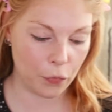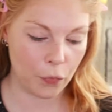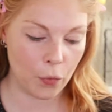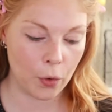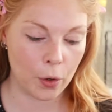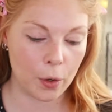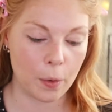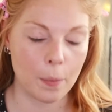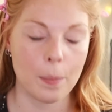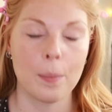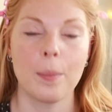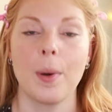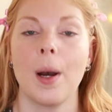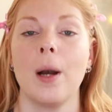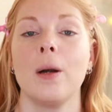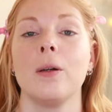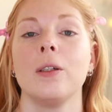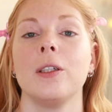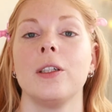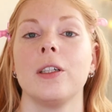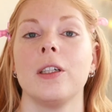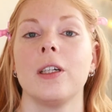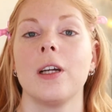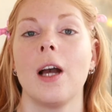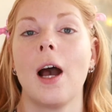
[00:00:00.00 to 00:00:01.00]
For
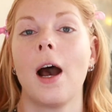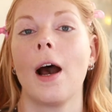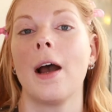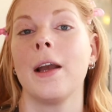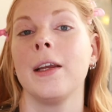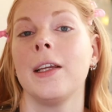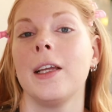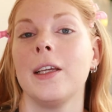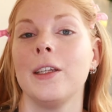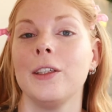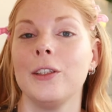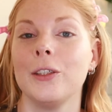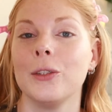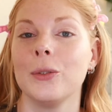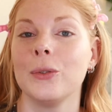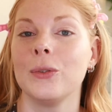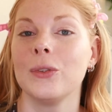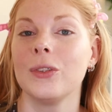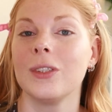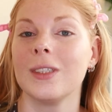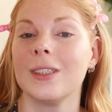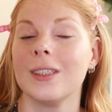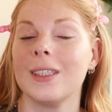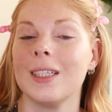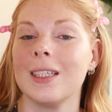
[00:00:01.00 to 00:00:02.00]
powder, I
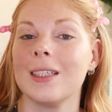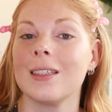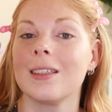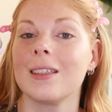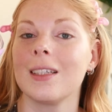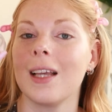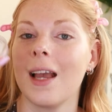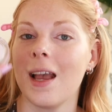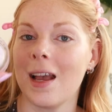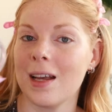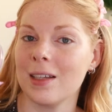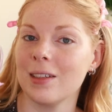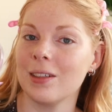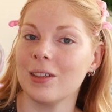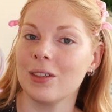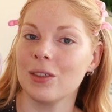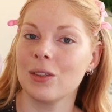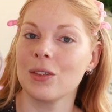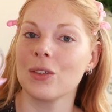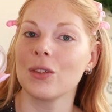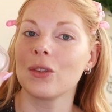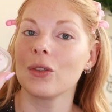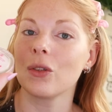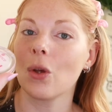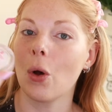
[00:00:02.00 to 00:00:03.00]
use this
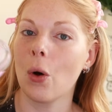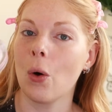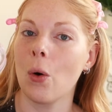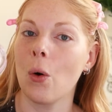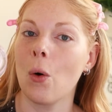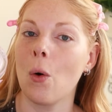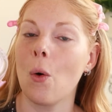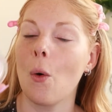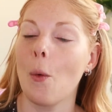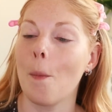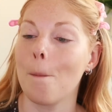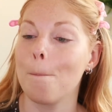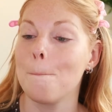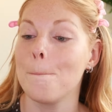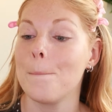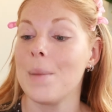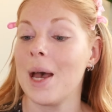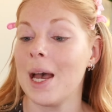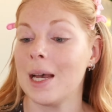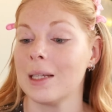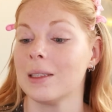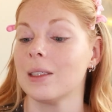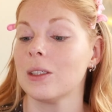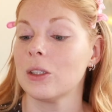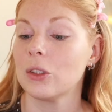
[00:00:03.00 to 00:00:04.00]
Essence All
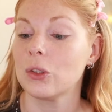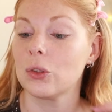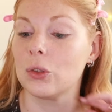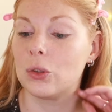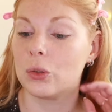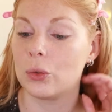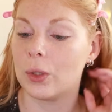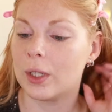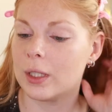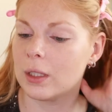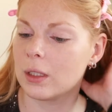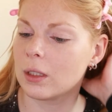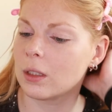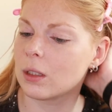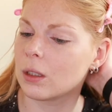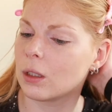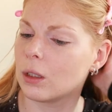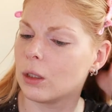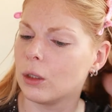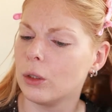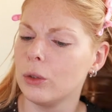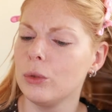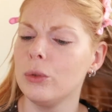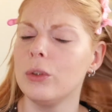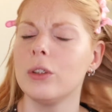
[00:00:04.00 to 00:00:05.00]
Matte
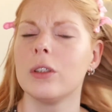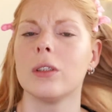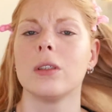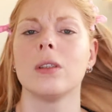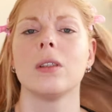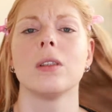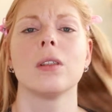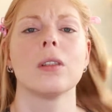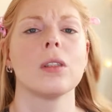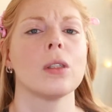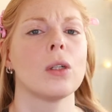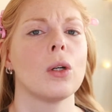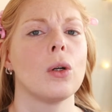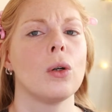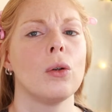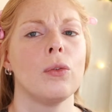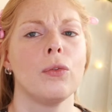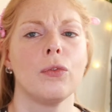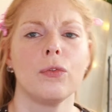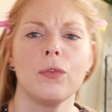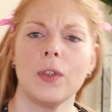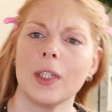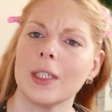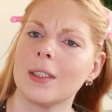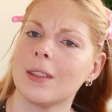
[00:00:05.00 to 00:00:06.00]
Translucent
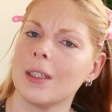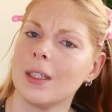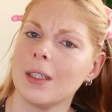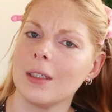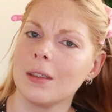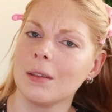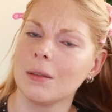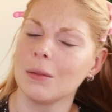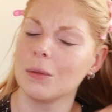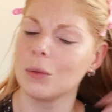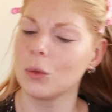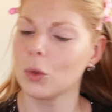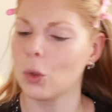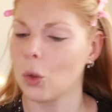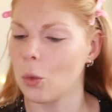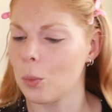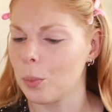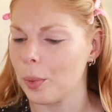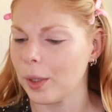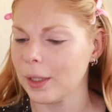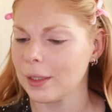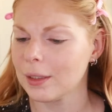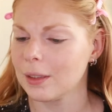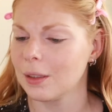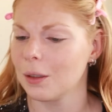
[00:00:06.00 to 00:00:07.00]
Fixing
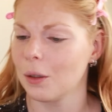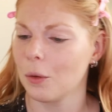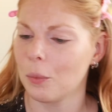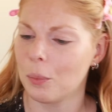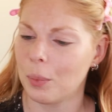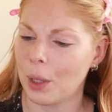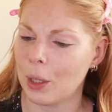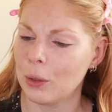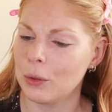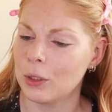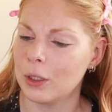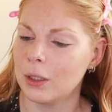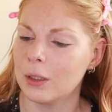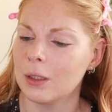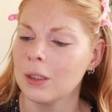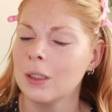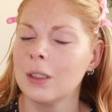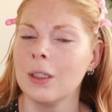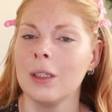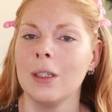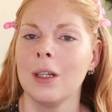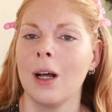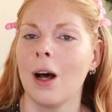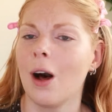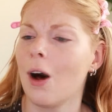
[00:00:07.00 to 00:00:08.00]
Compact Powder.
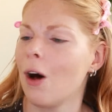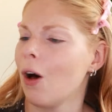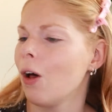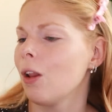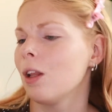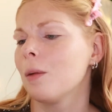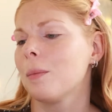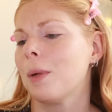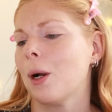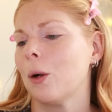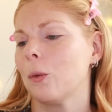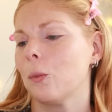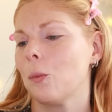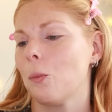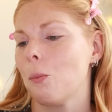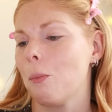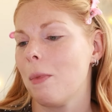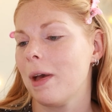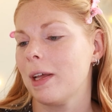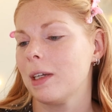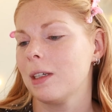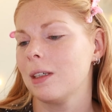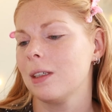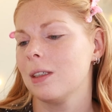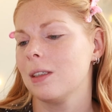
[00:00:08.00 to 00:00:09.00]
All About
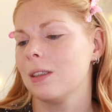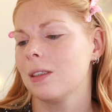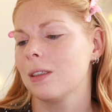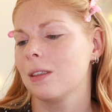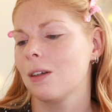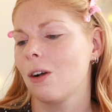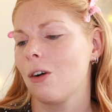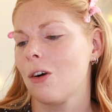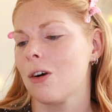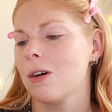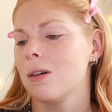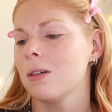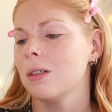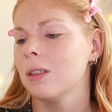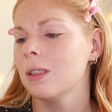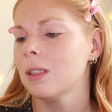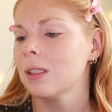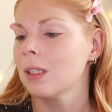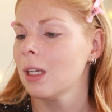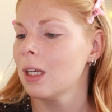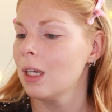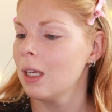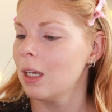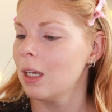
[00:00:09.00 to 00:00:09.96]
Matte it is called.